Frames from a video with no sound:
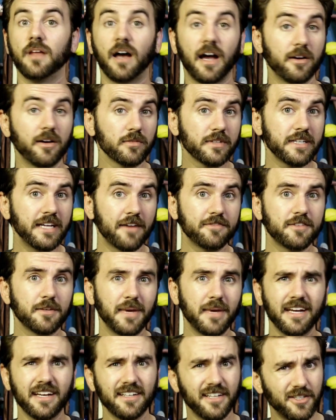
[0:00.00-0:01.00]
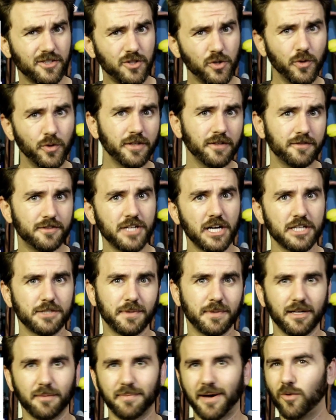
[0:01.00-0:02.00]
I only have to make an intuitive
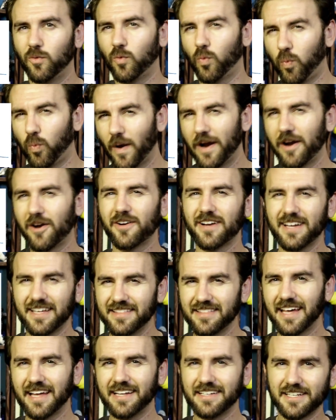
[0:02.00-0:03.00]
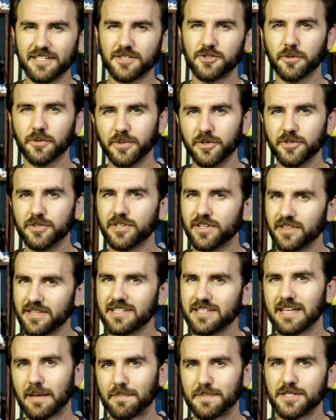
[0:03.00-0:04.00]
judgment about where in that distribution
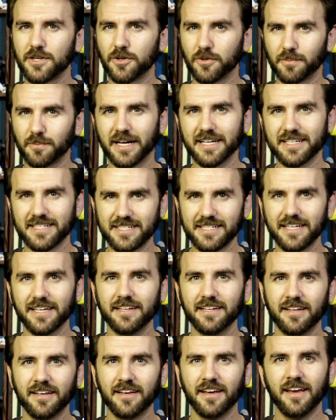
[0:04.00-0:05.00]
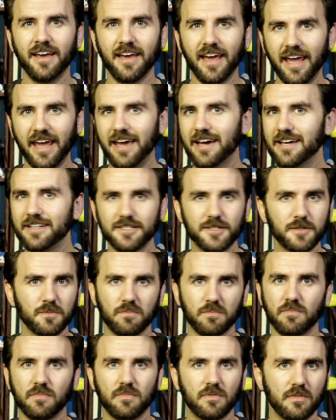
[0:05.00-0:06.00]
this episode might sit, and
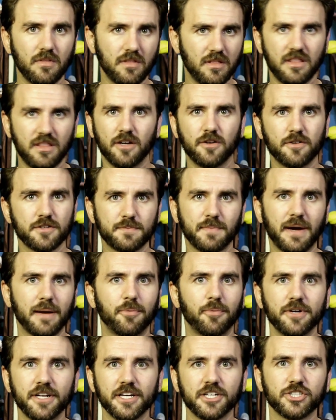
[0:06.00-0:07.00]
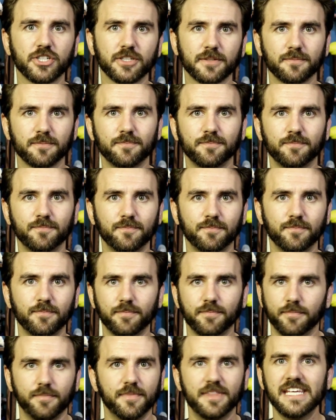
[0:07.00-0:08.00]
there's my prediction.
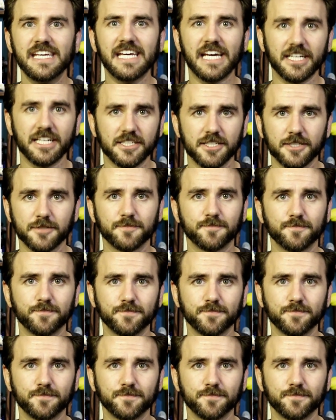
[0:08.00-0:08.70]
The end.